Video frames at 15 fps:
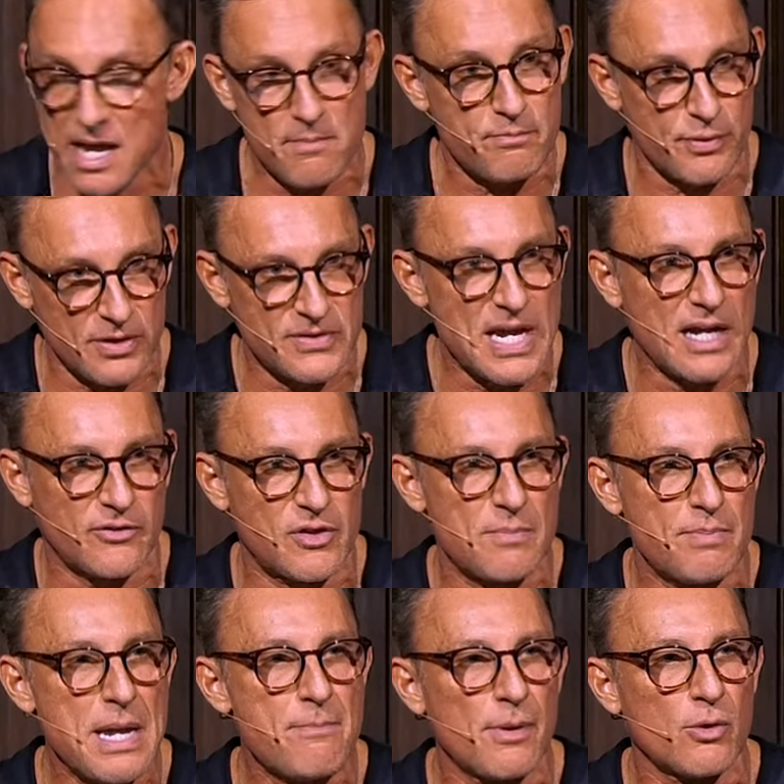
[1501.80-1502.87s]
and protects the
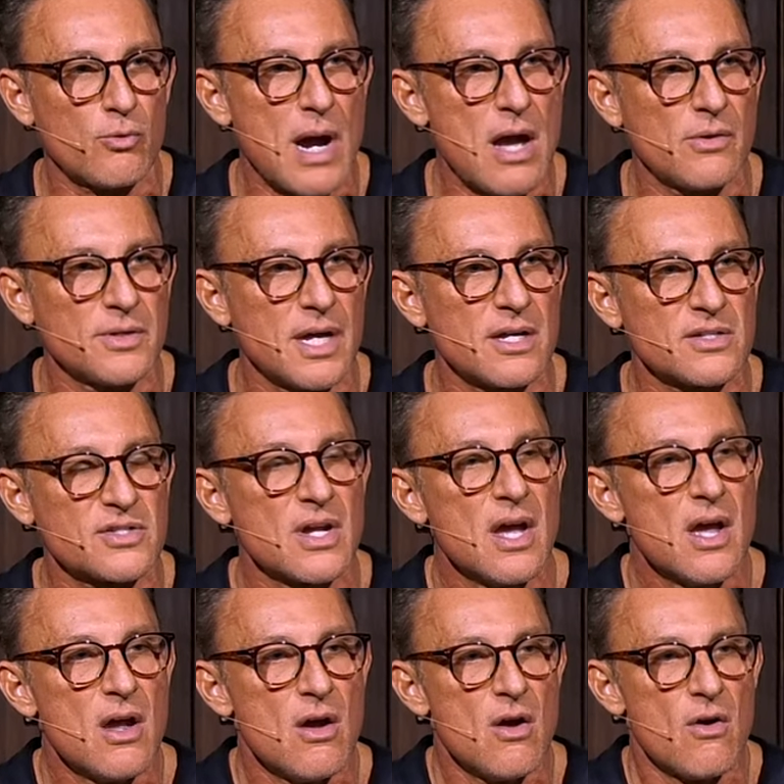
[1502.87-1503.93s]
people around us
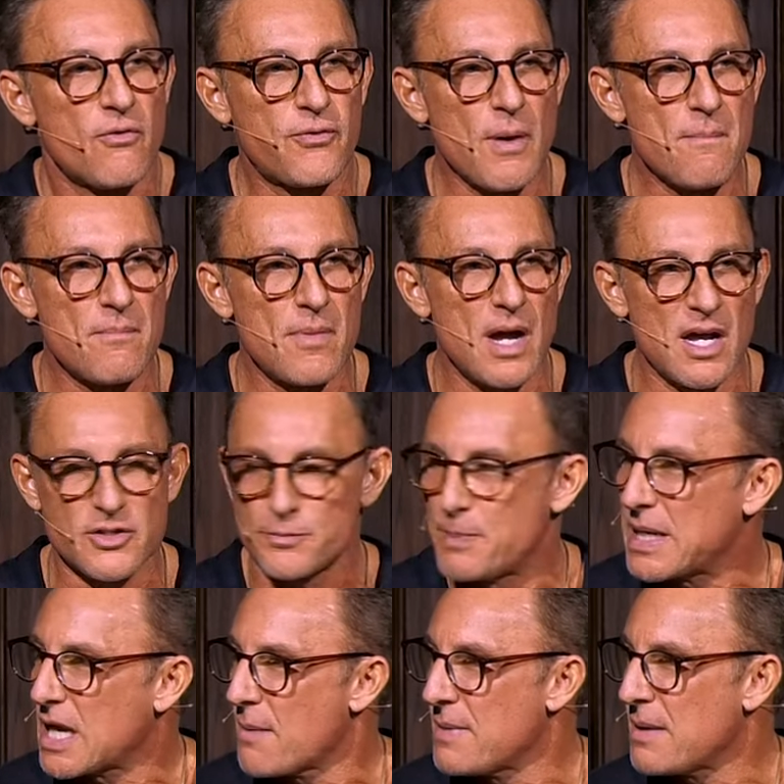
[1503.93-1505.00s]
from us
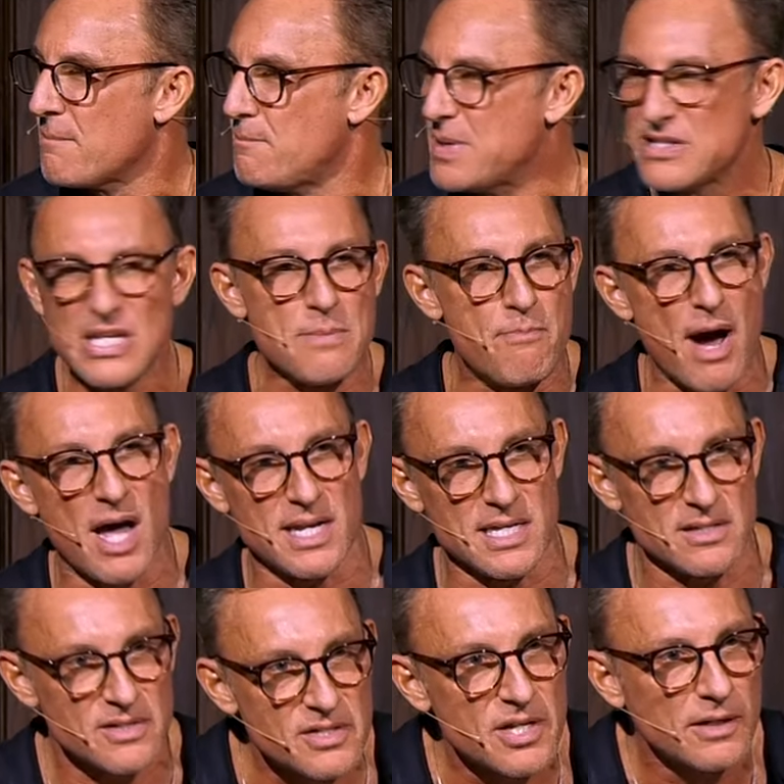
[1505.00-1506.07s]
becoming
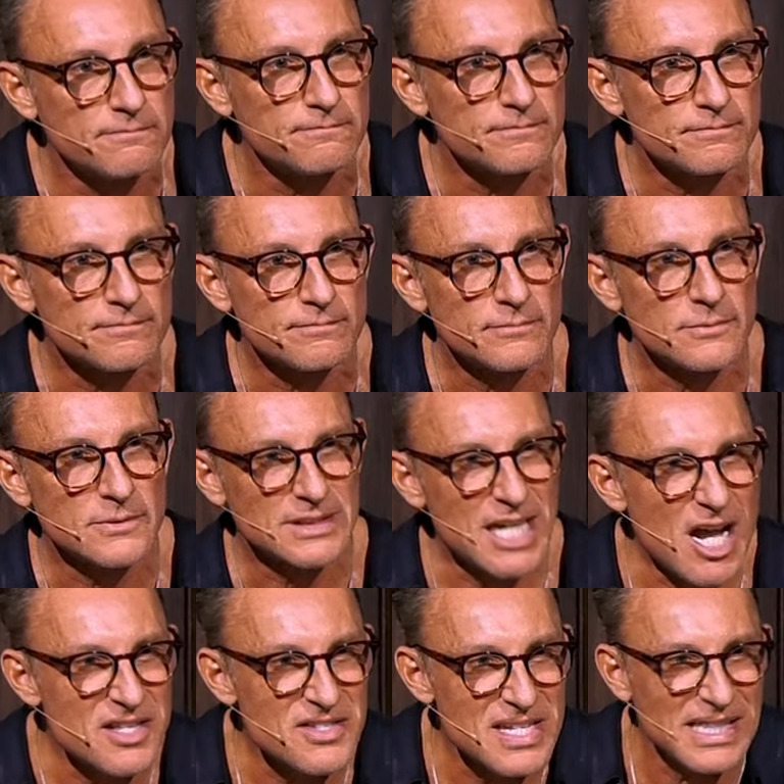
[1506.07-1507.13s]
busybodies,
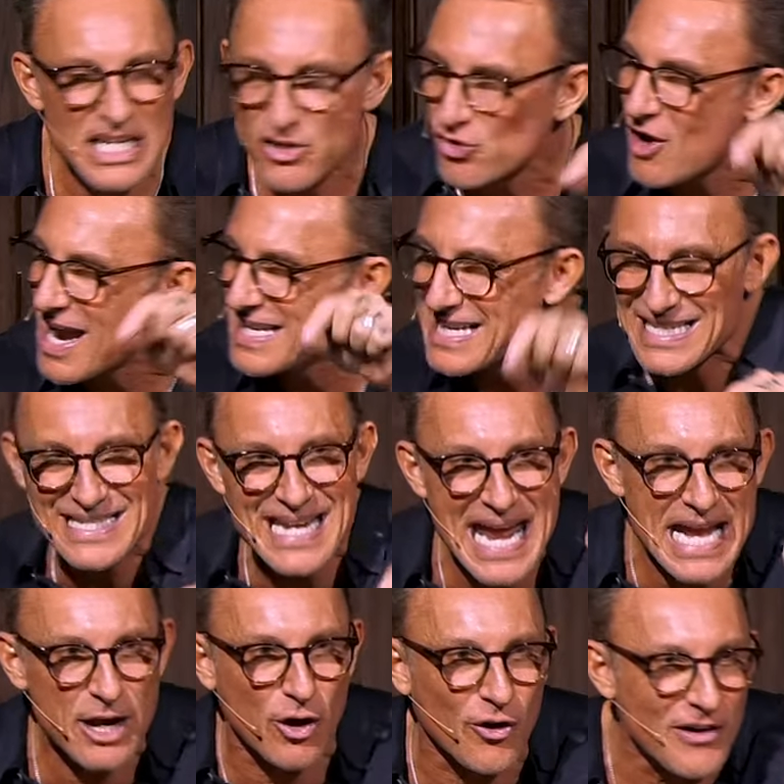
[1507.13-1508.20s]
constantly trying to
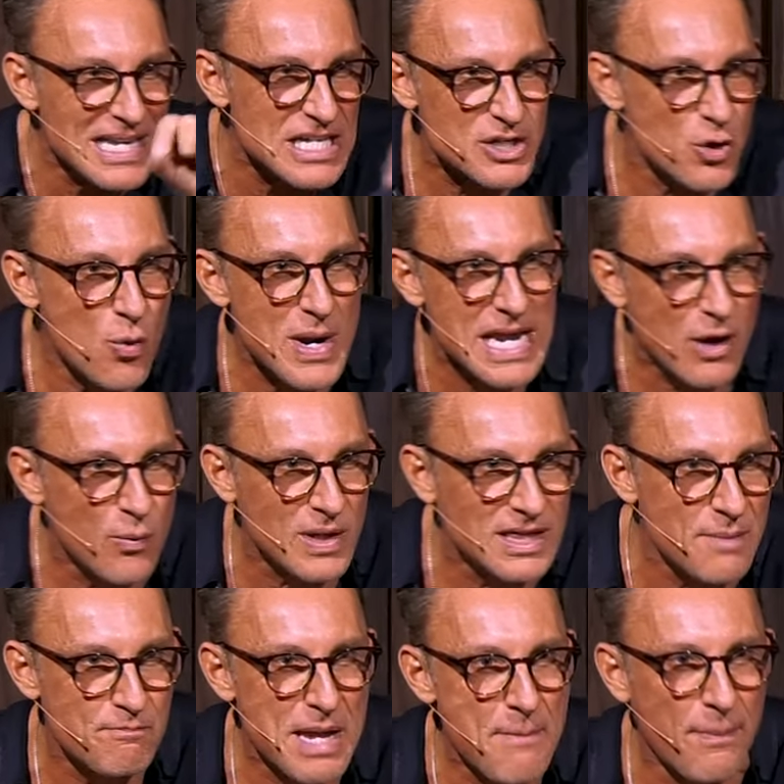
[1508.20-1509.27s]
tinker and tweak with
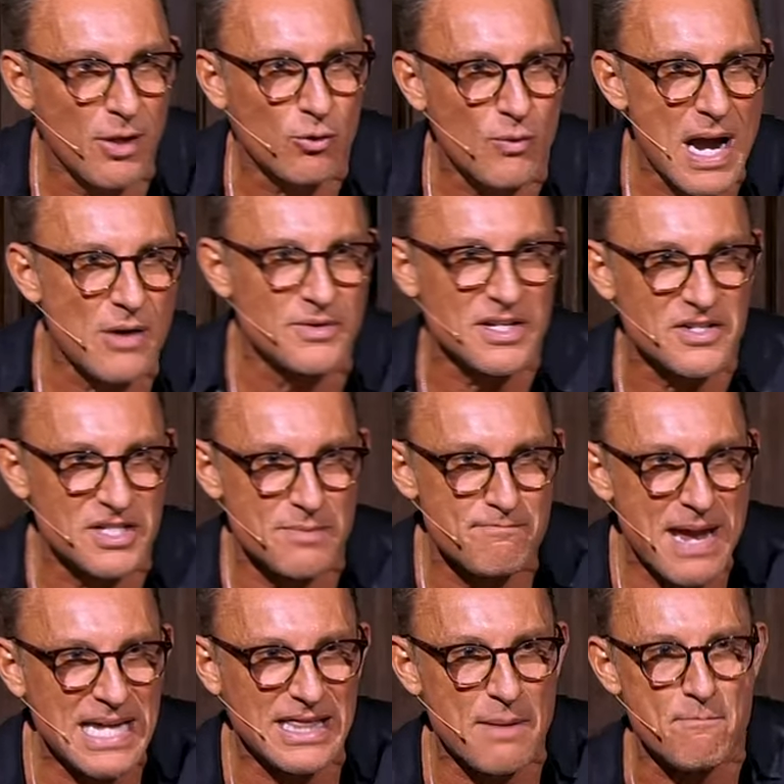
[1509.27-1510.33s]
the people around us to
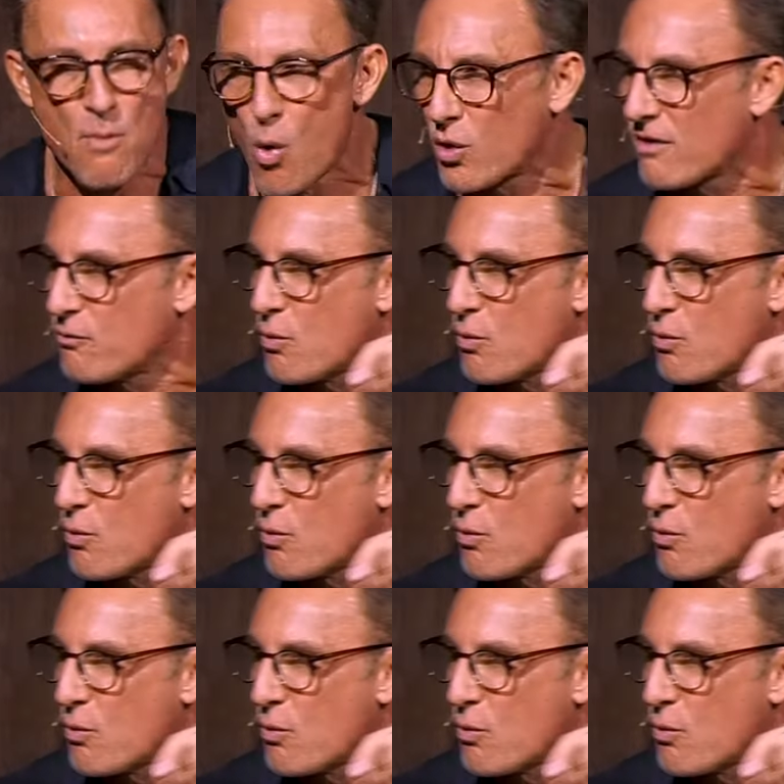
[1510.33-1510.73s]
make them more